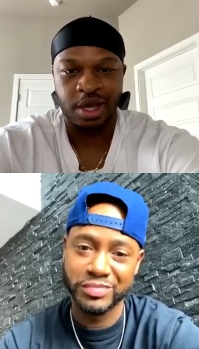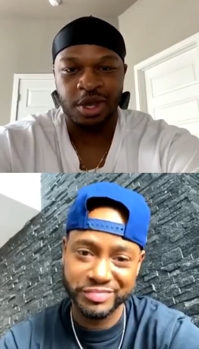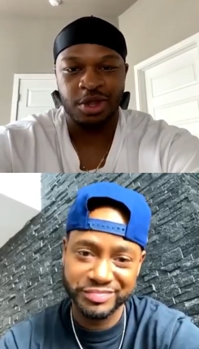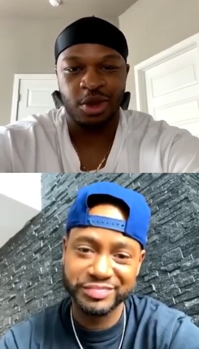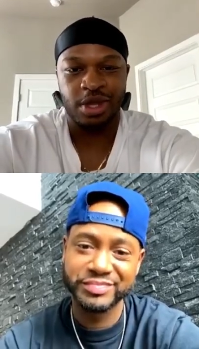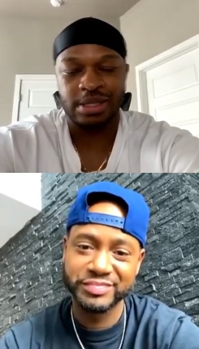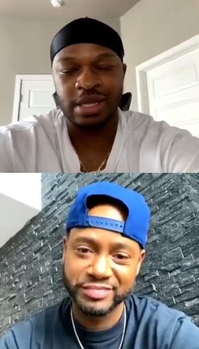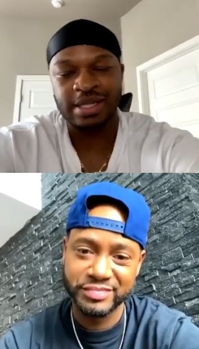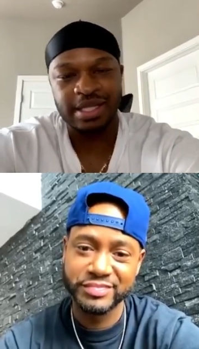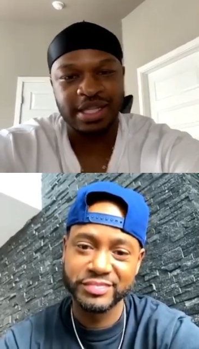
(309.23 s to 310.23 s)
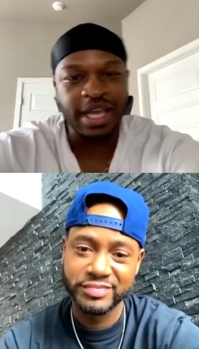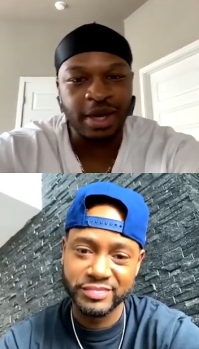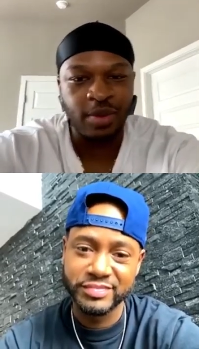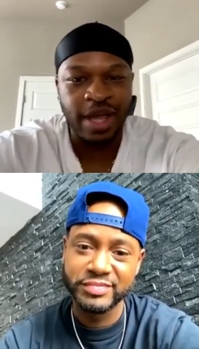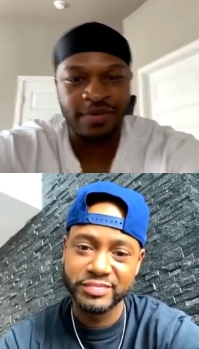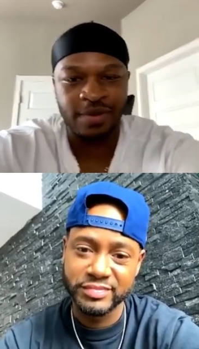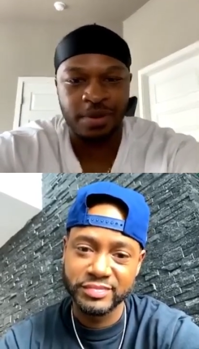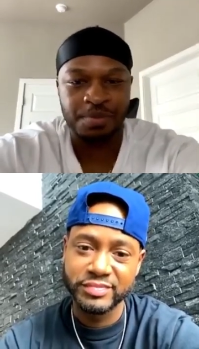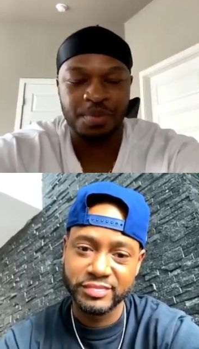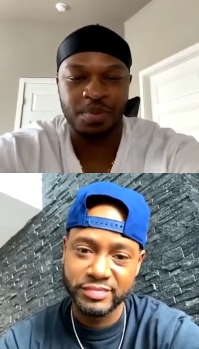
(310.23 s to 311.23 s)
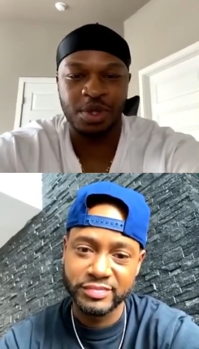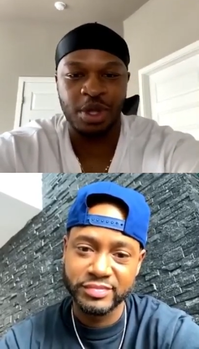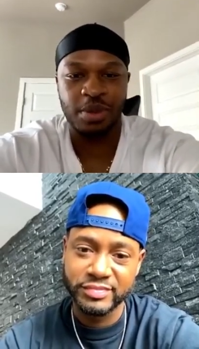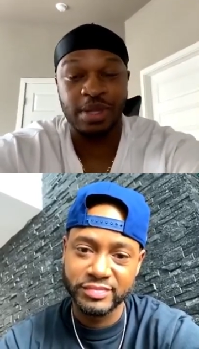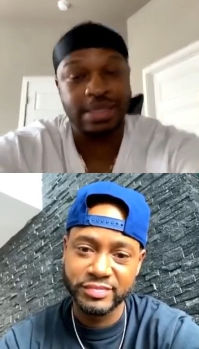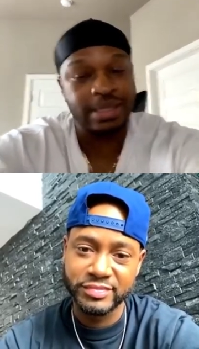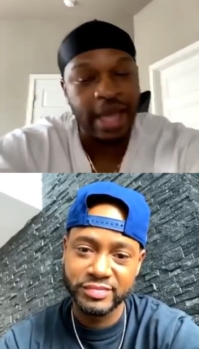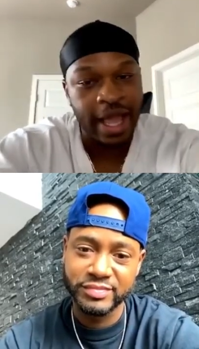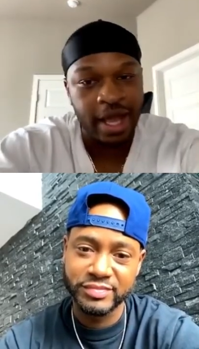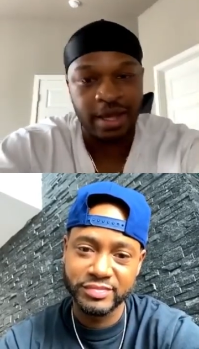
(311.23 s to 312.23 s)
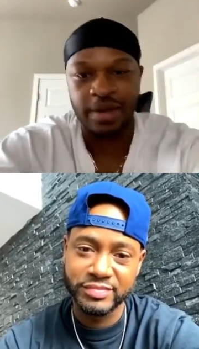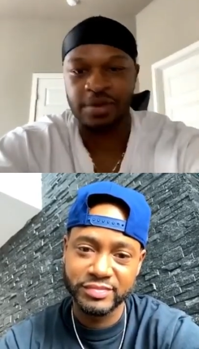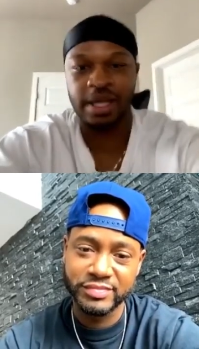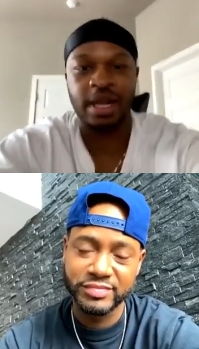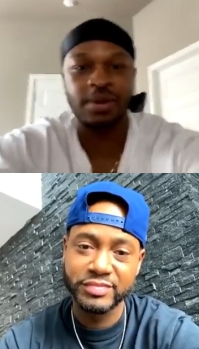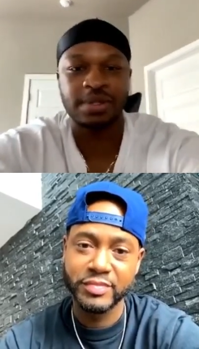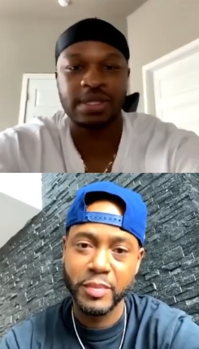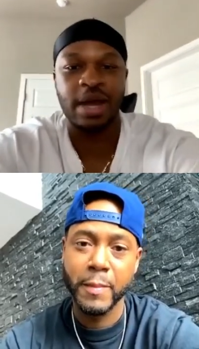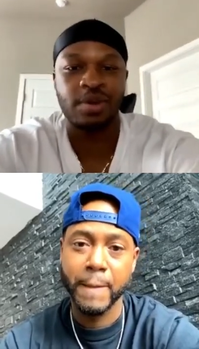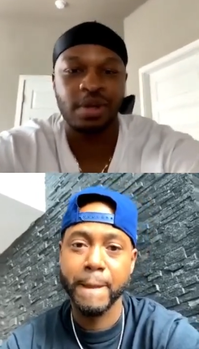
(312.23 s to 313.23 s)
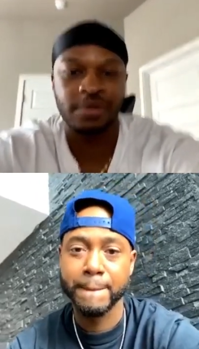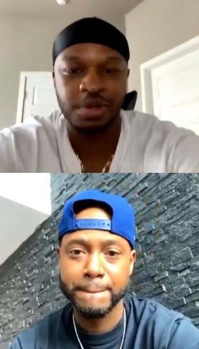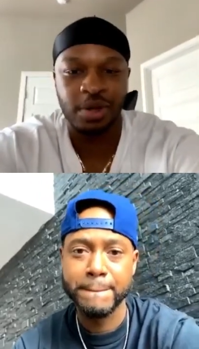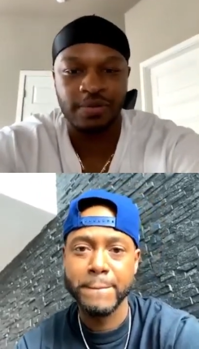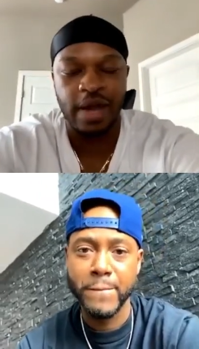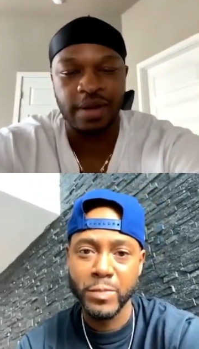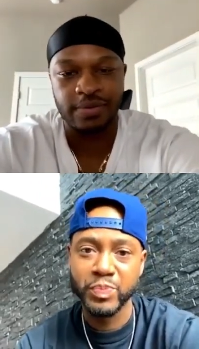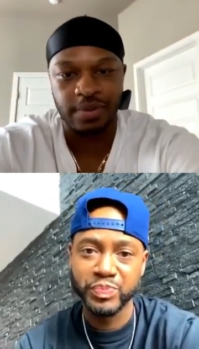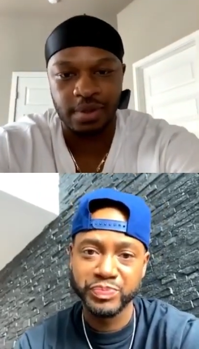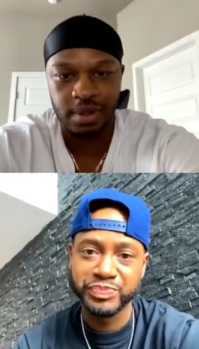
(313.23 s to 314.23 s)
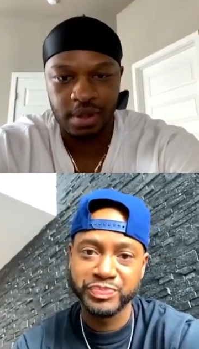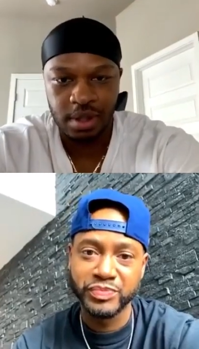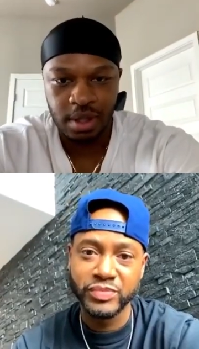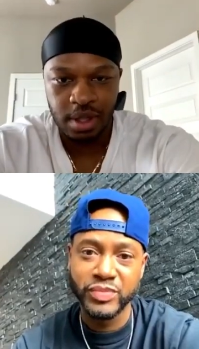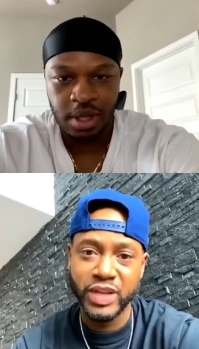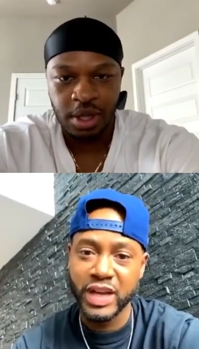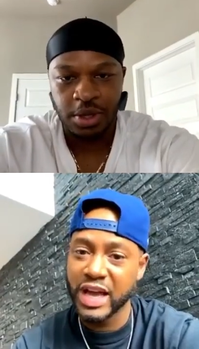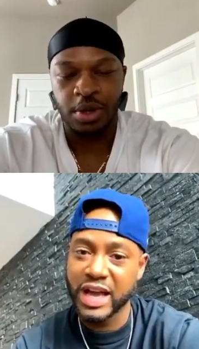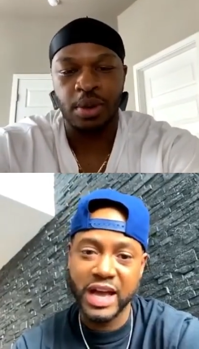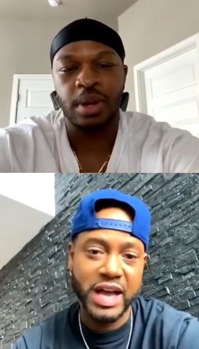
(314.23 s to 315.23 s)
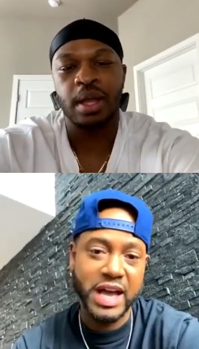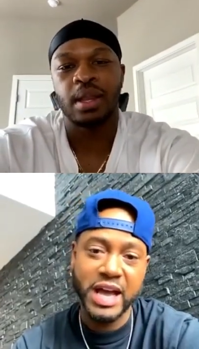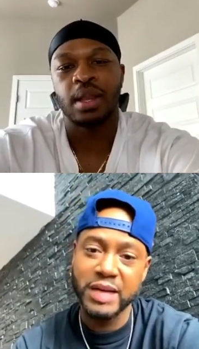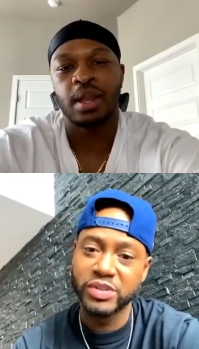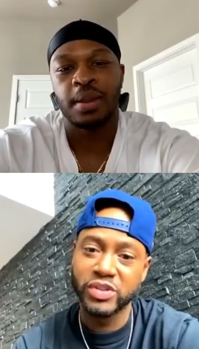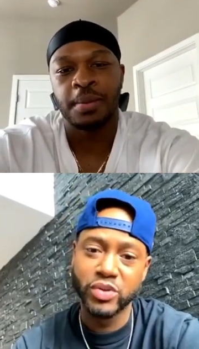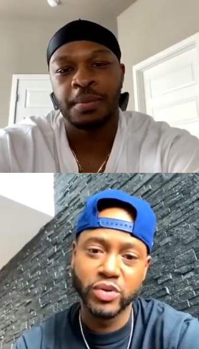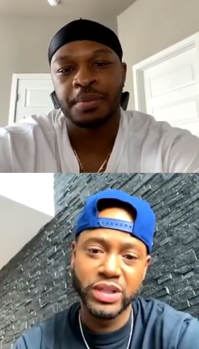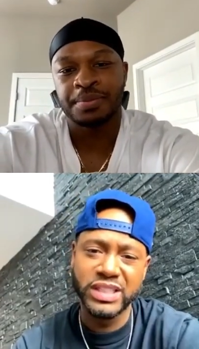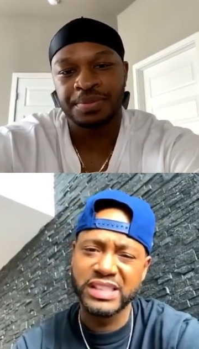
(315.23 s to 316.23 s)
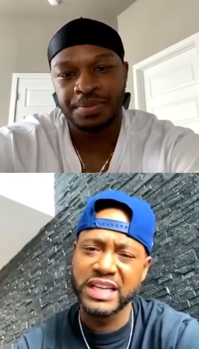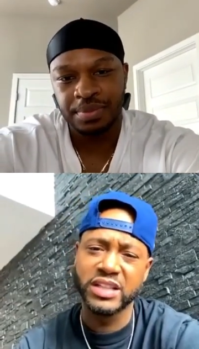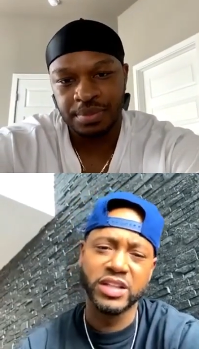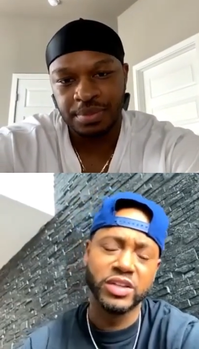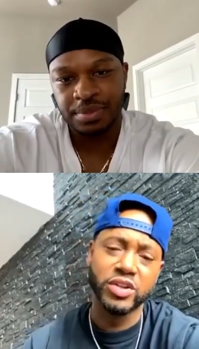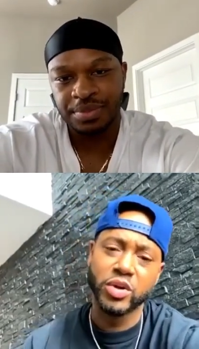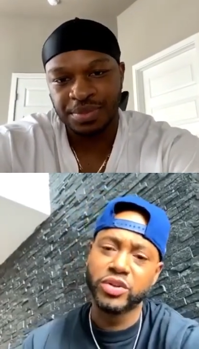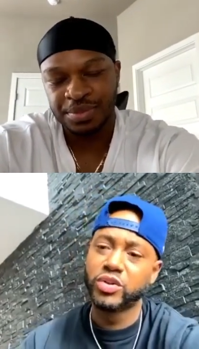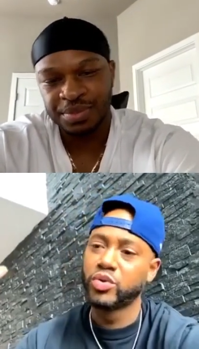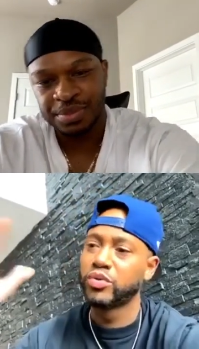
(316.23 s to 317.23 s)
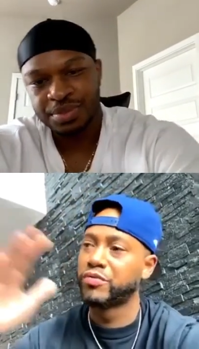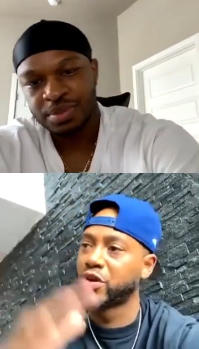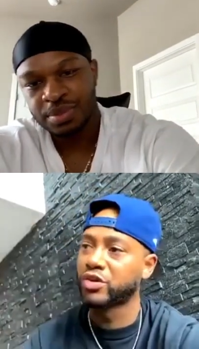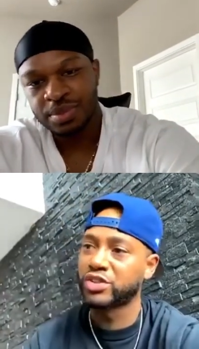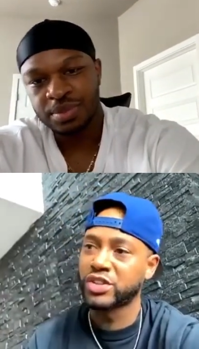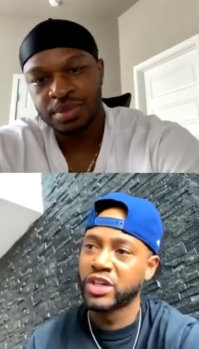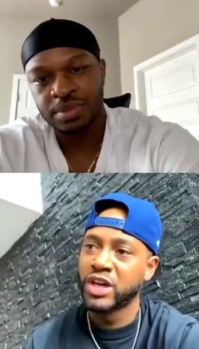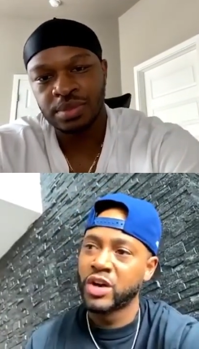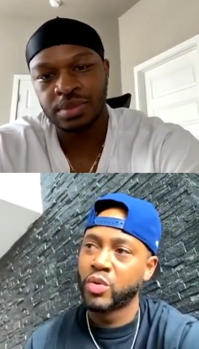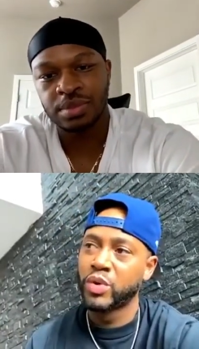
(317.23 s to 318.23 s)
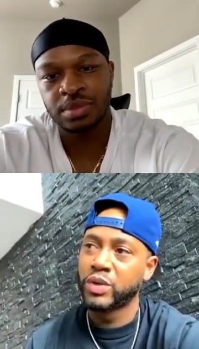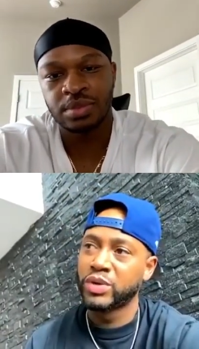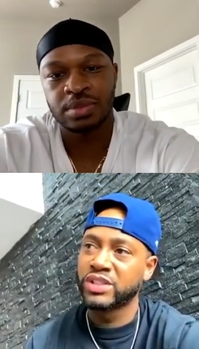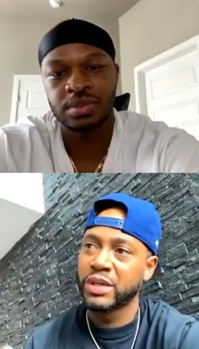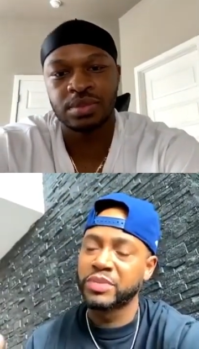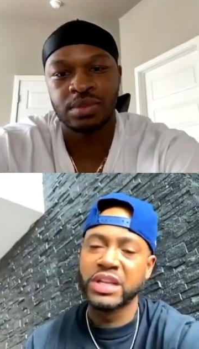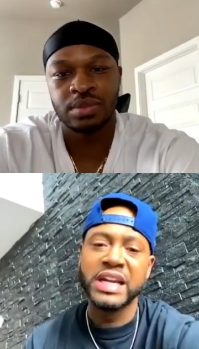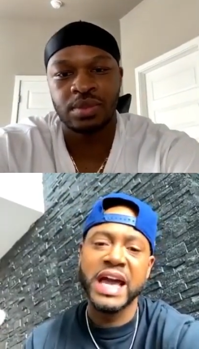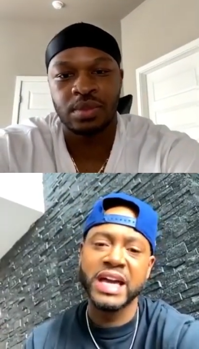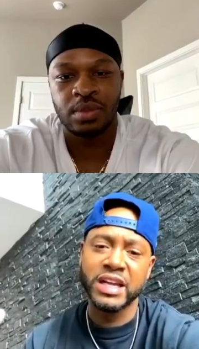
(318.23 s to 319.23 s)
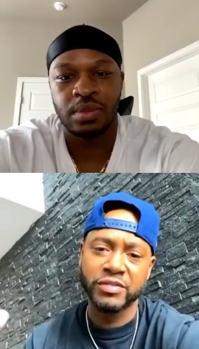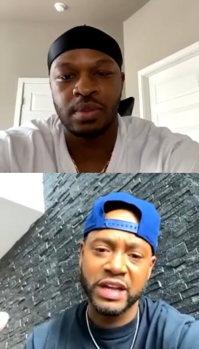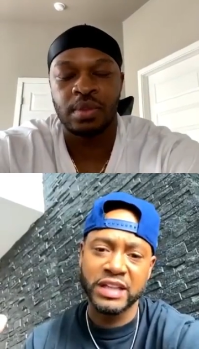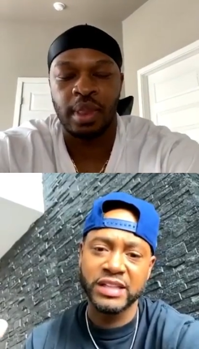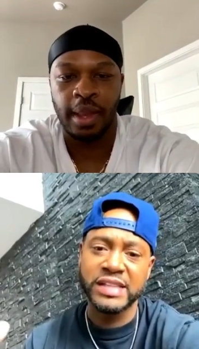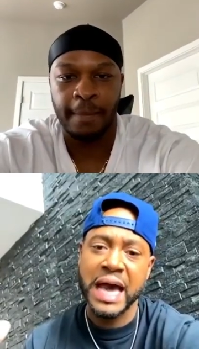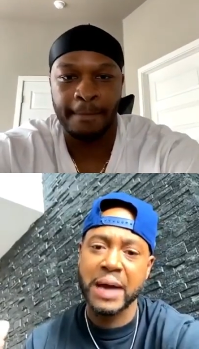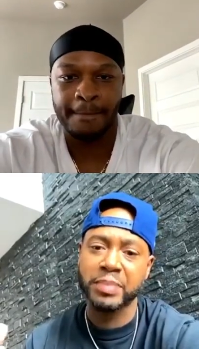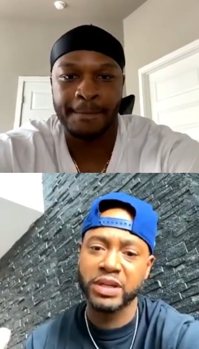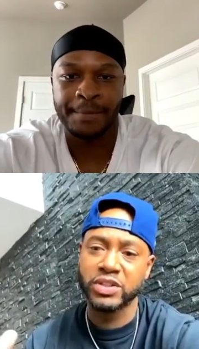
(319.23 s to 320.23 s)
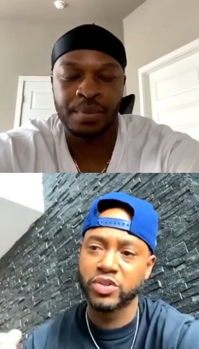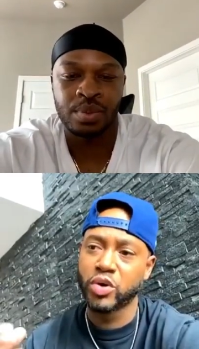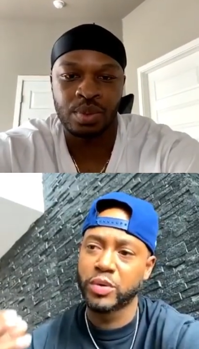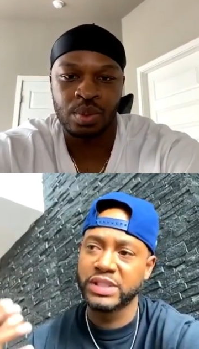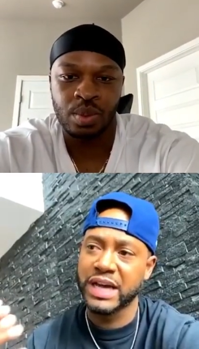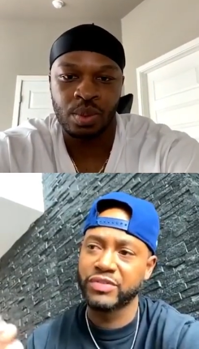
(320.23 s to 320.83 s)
Speaker 1: you know there's nothing taken away from you know this day and everything else that we're you know fighting for you know
Speaker 2: a- absolutely it's like the you know the universe when, when something negative like this happens you always have to